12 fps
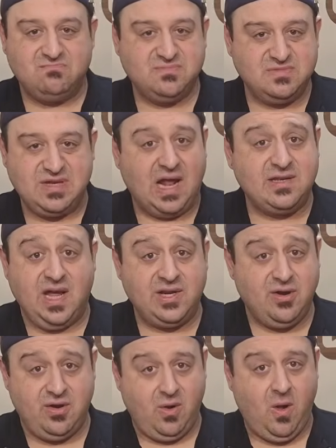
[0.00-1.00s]
Not
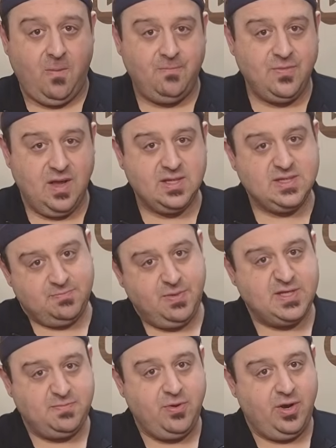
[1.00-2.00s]
tender at all. It's
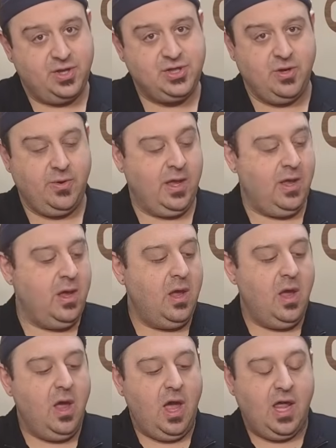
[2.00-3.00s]
pretty chewy.
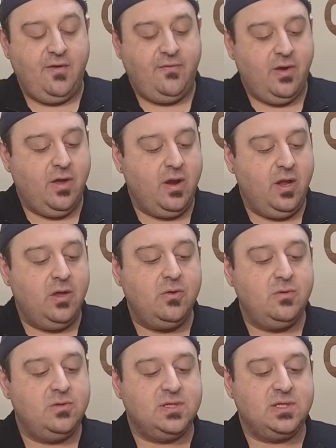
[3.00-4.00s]
And if you're going to
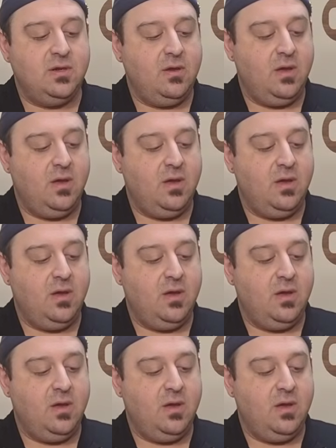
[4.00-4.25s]
use,